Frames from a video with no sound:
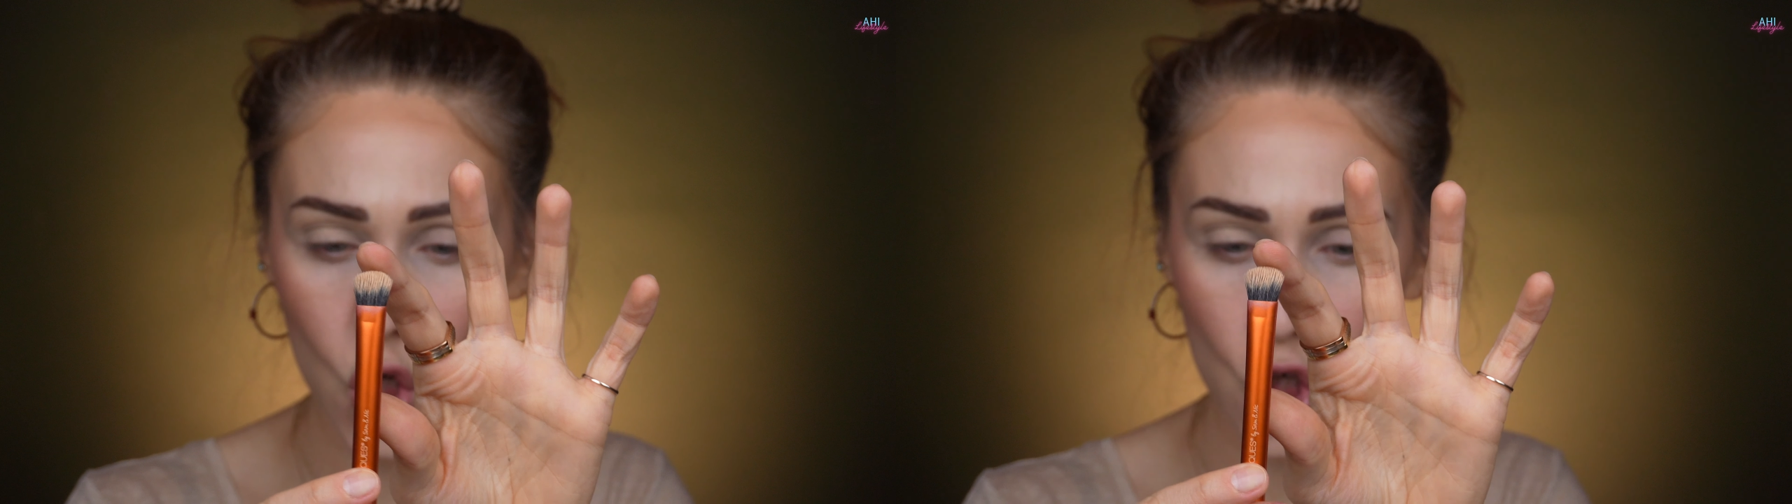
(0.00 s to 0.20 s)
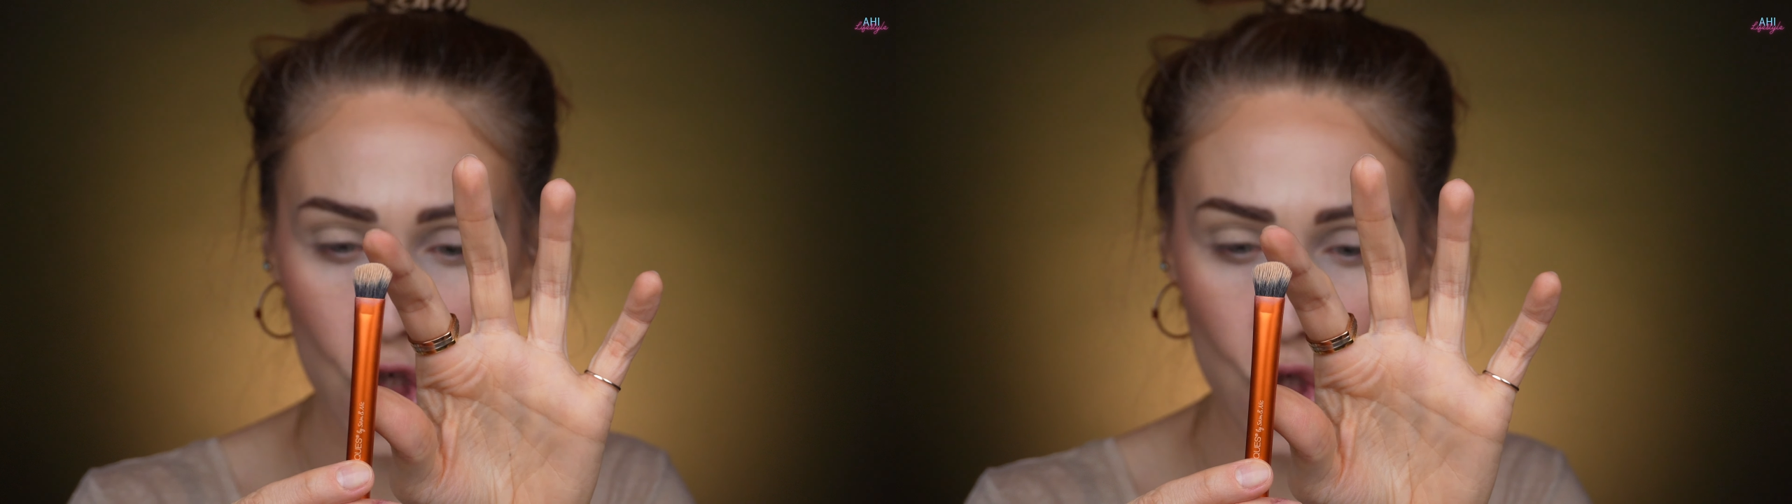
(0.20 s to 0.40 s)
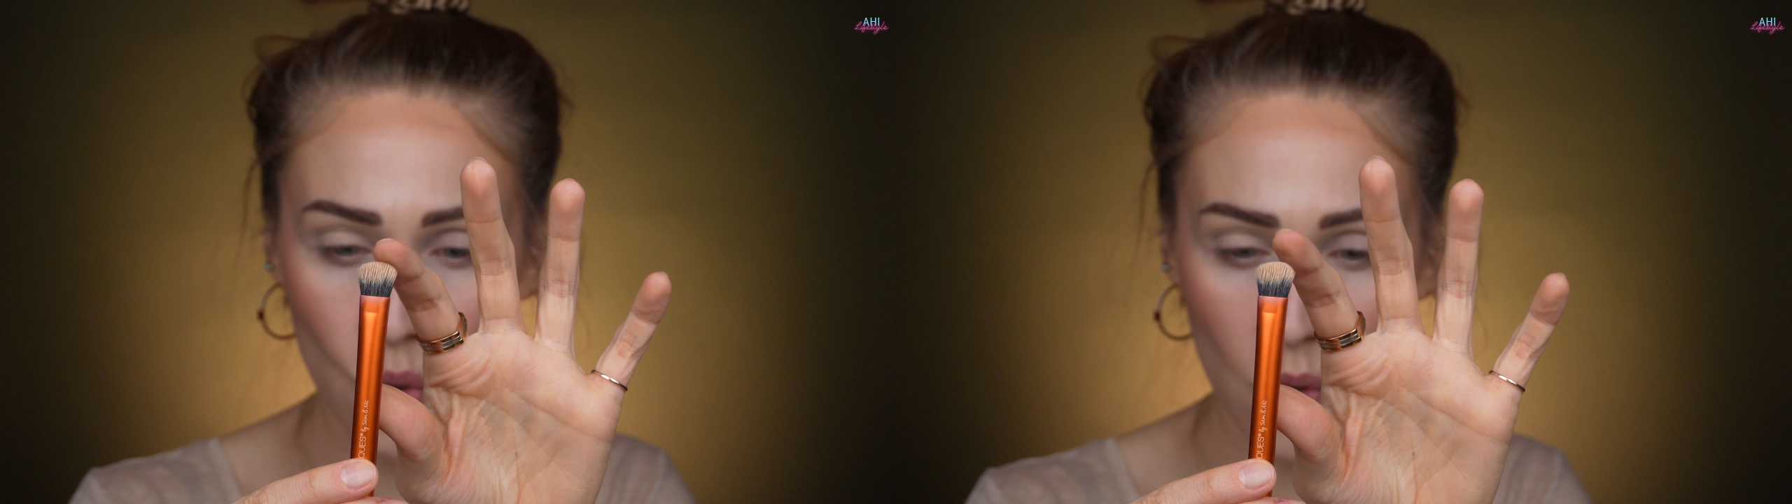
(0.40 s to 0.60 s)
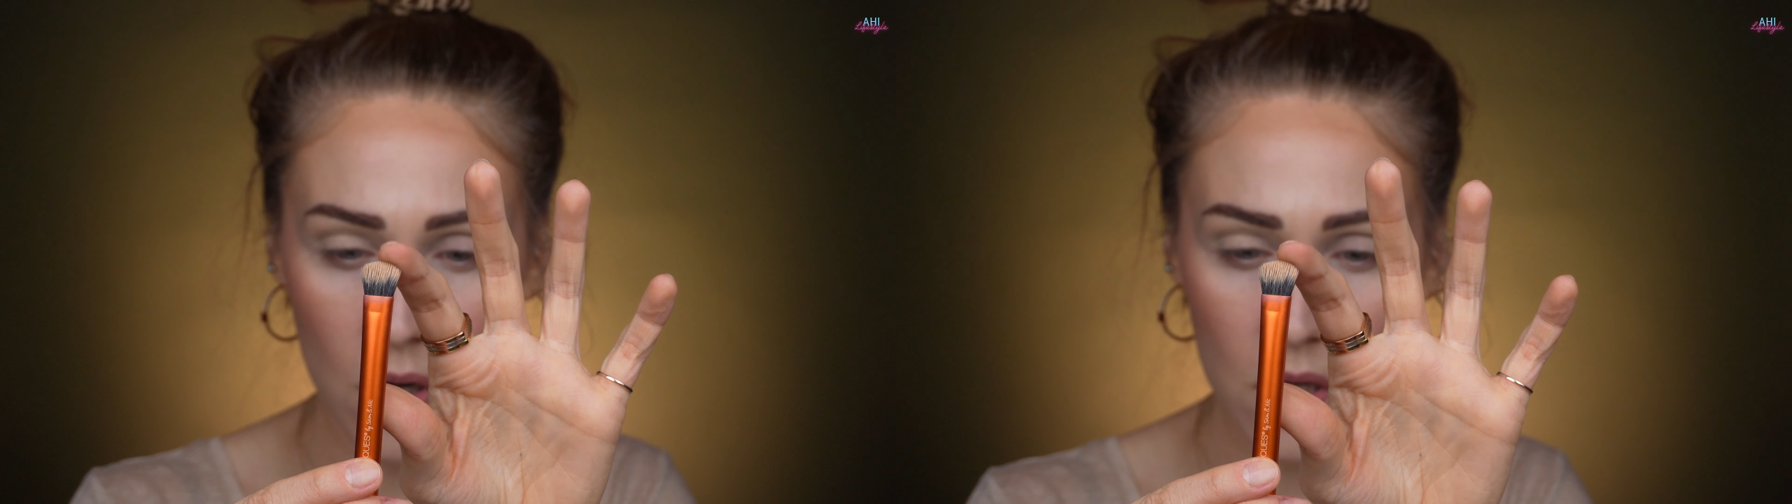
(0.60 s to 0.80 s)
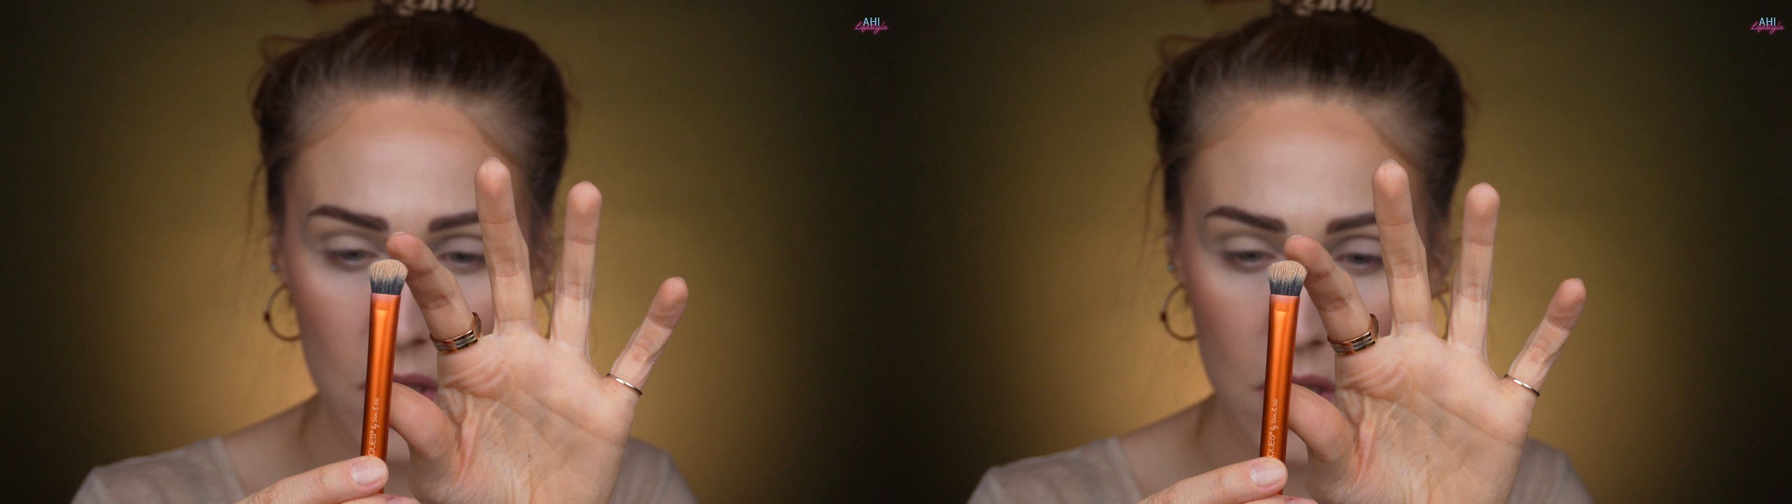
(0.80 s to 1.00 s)

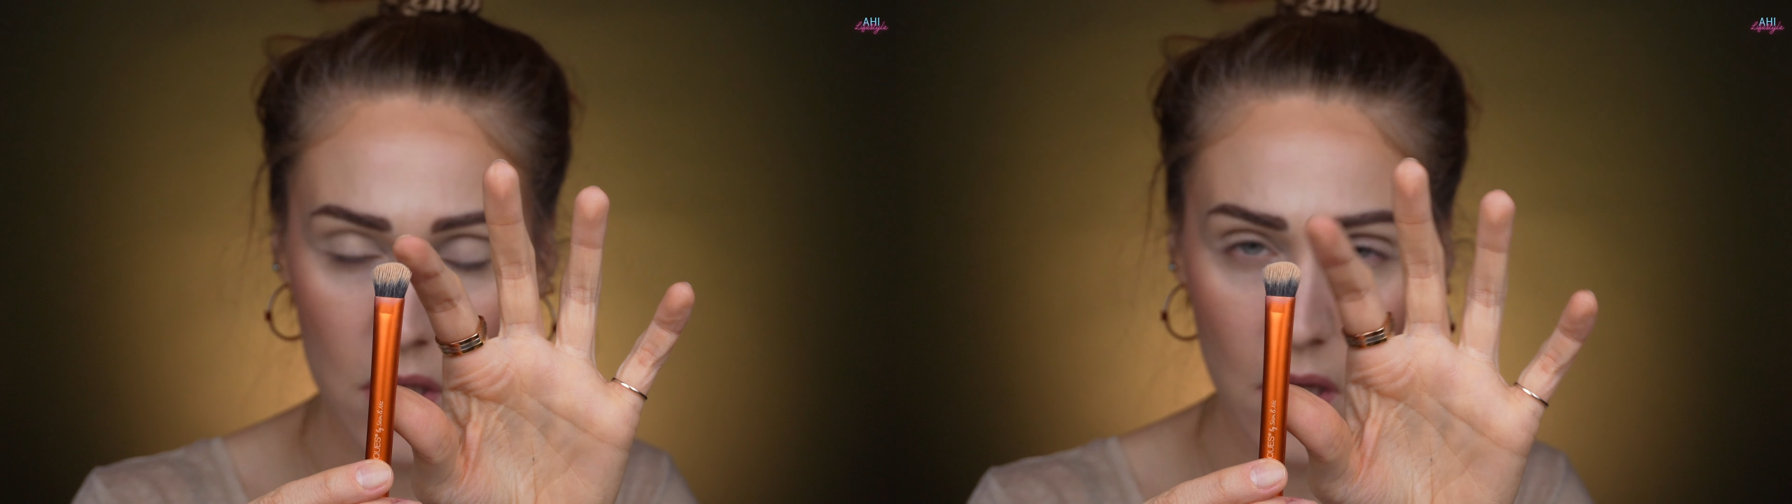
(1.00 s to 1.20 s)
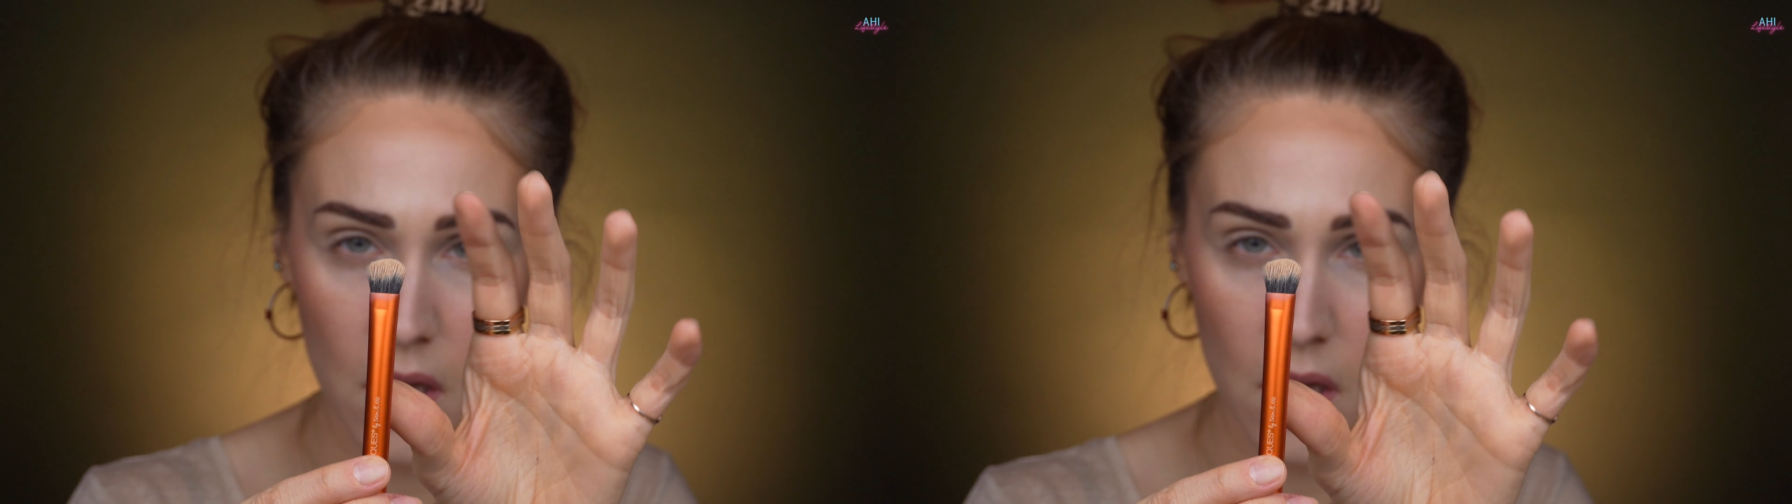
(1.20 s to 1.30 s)
short